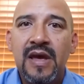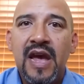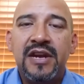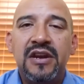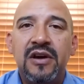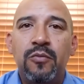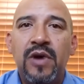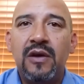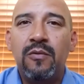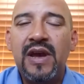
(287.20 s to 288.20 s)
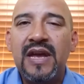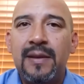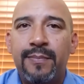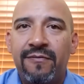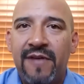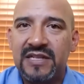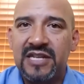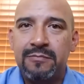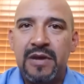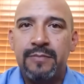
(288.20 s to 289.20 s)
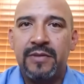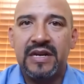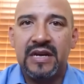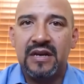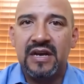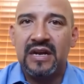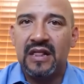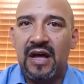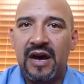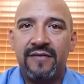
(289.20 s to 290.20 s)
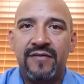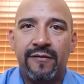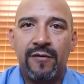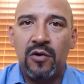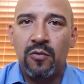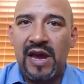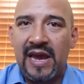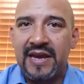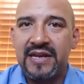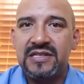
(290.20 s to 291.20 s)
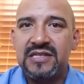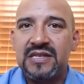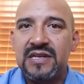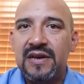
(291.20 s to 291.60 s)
And we end up affecting people in a lot of different ways.